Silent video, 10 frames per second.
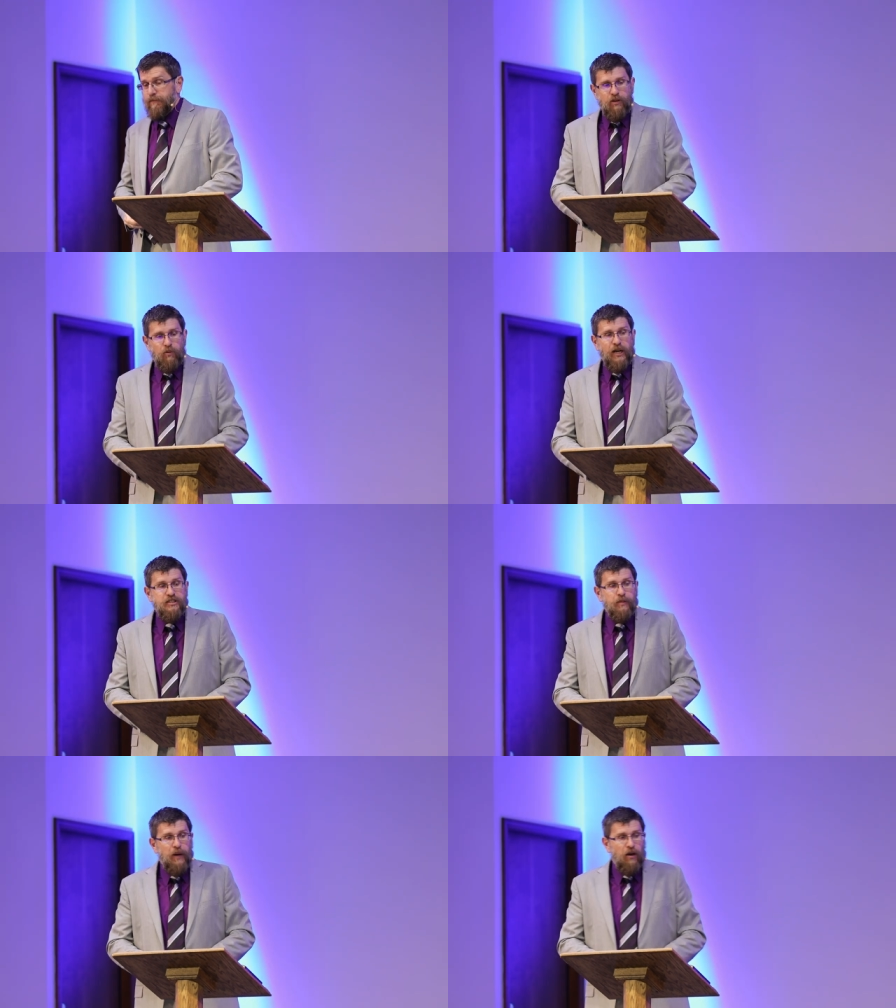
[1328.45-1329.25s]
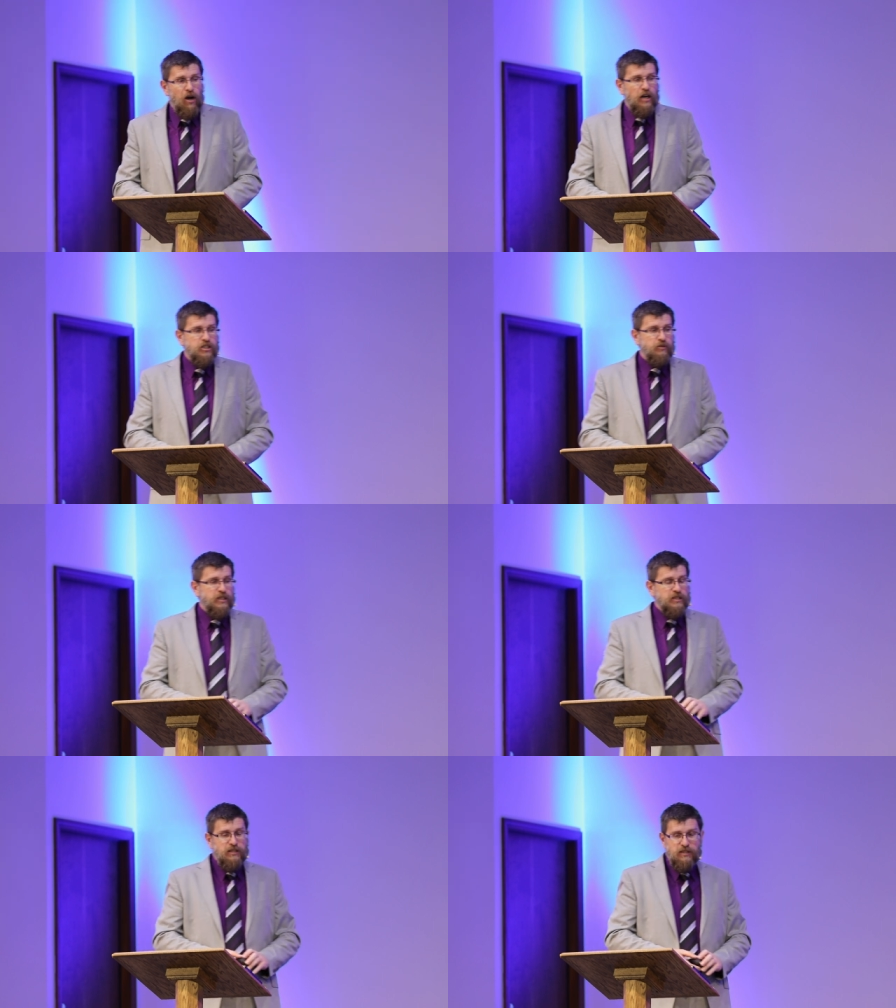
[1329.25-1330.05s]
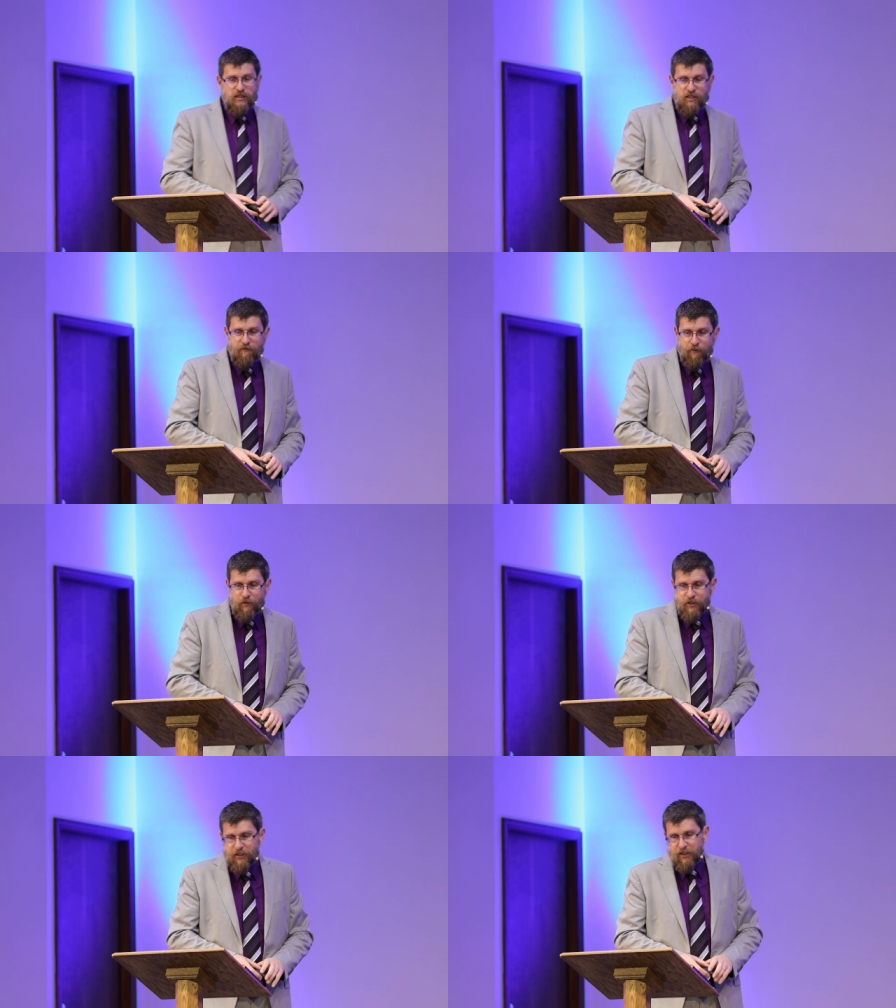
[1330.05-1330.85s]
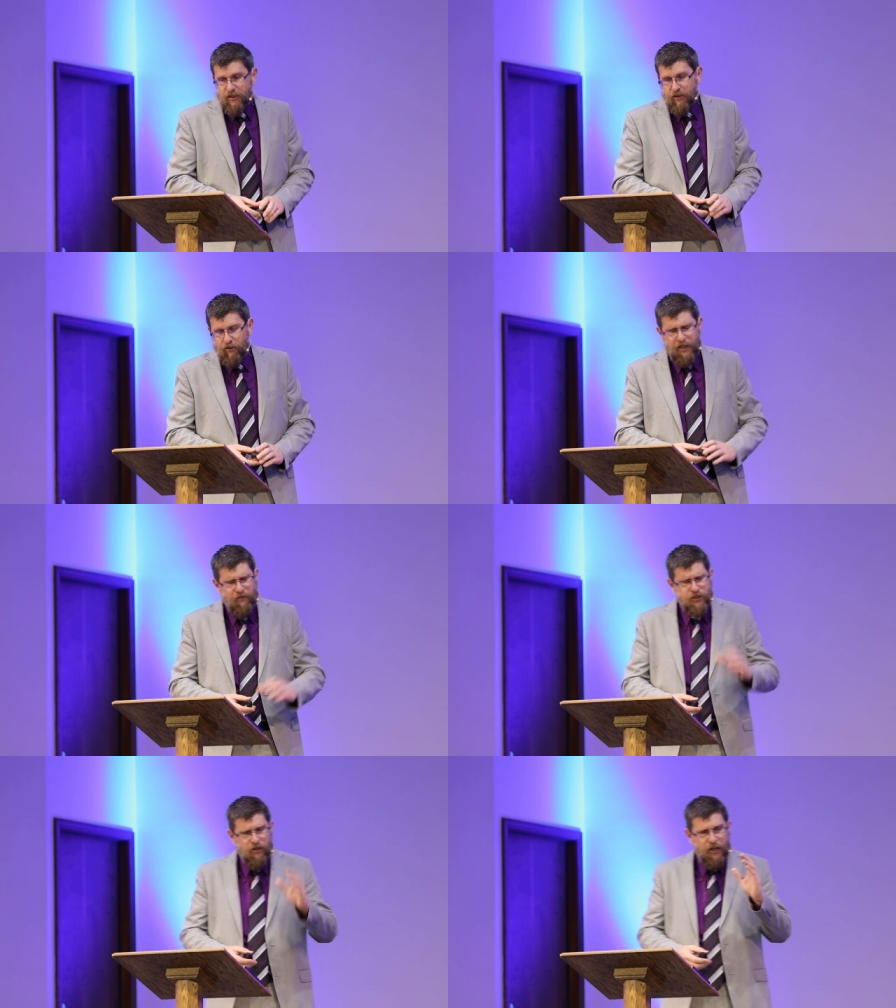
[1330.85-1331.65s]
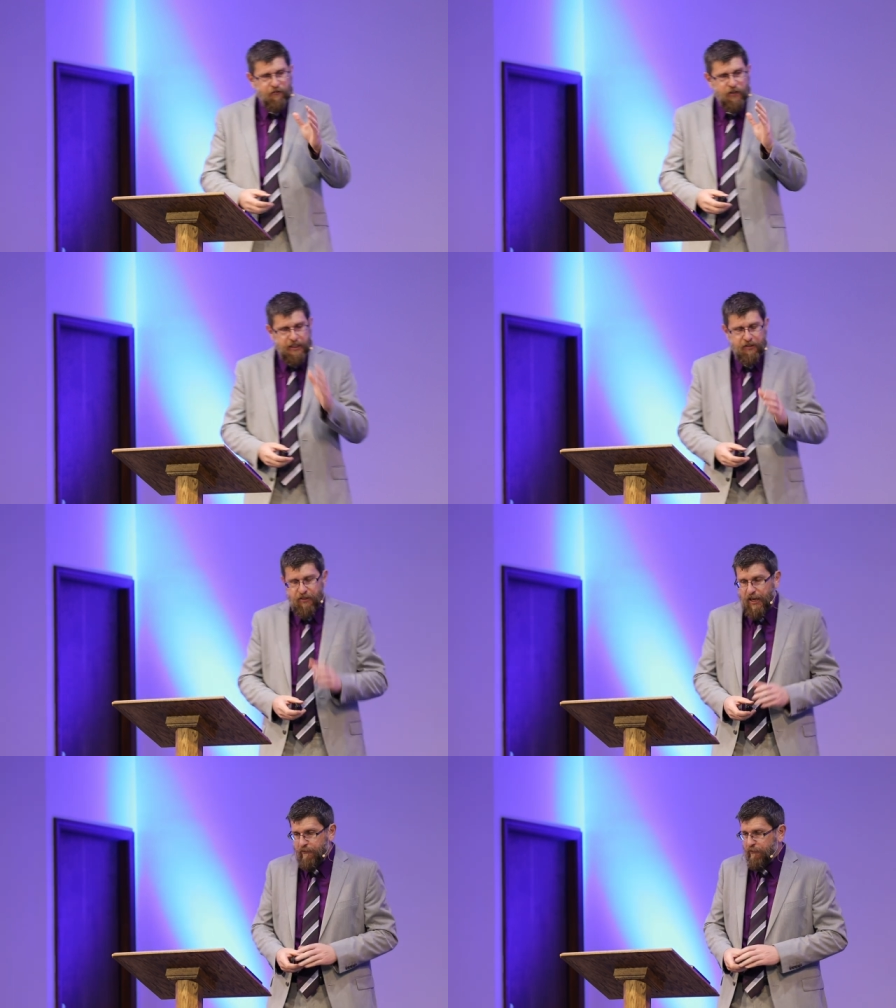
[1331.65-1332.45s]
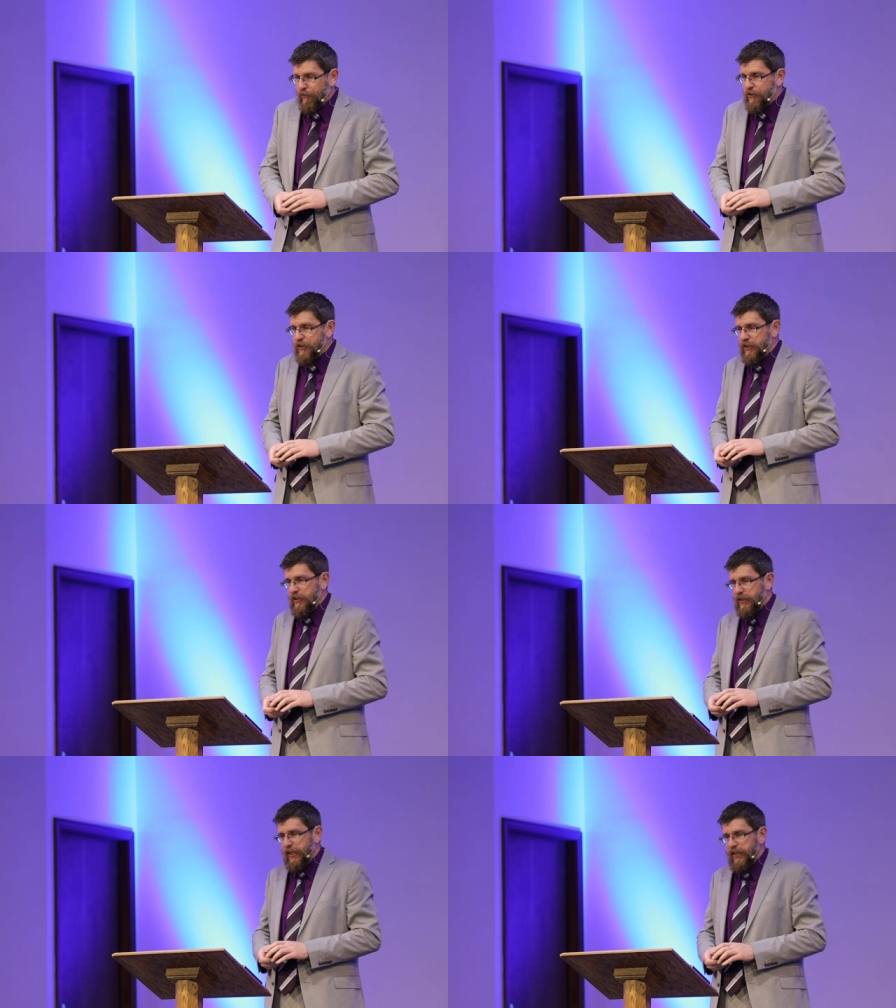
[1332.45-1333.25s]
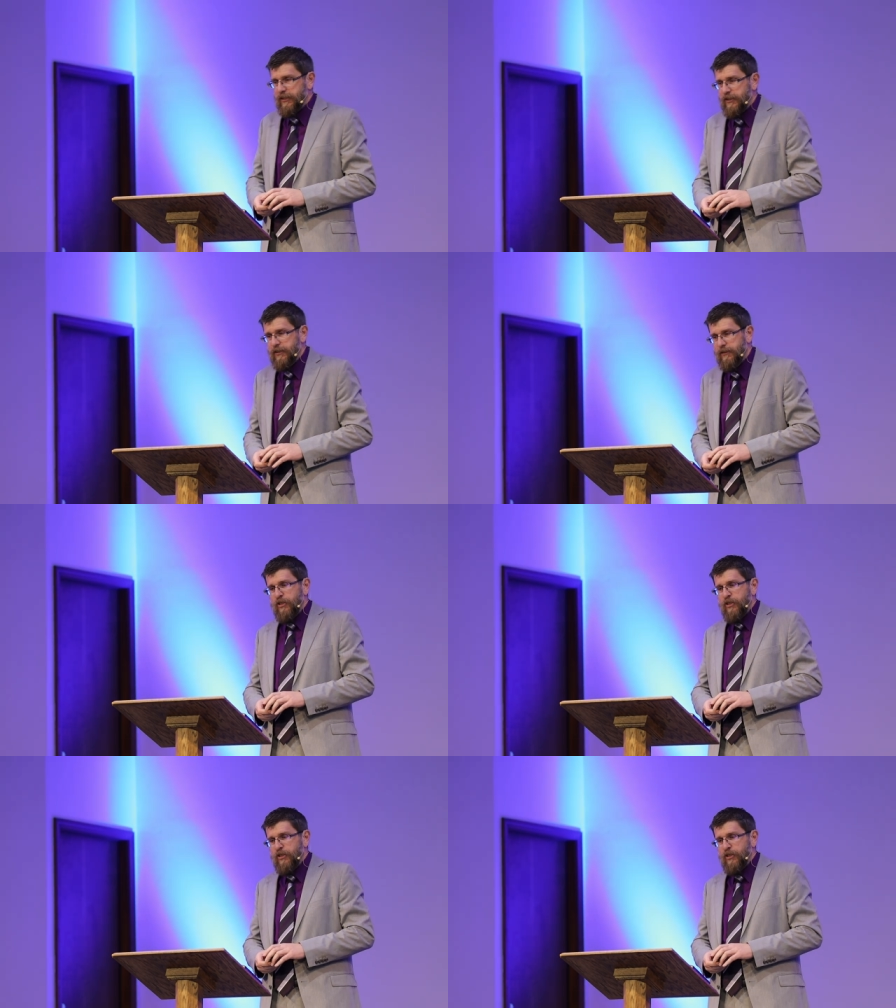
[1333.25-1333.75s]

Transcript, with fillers: He writes about Auschwitz. He says, The first, or never shall I forget that first night.